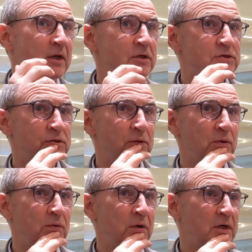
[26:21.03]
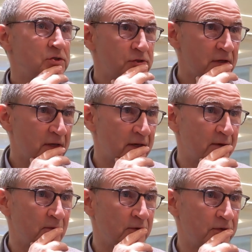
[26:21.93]
So she
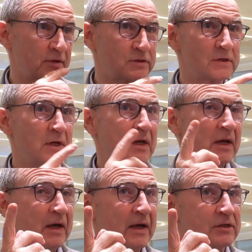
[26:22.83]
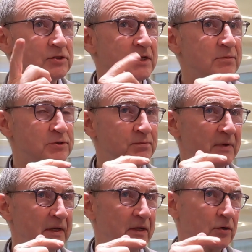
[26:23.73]
came with us, and she was
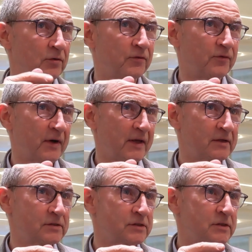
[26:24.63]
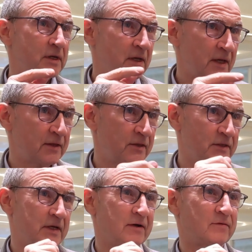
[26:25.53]
meeting her friends in the
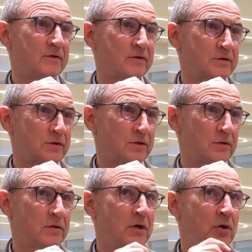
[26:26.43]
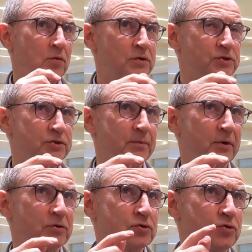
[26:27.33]
tavern in the town, which is
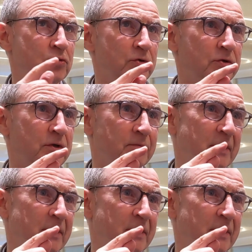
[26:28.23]
about 200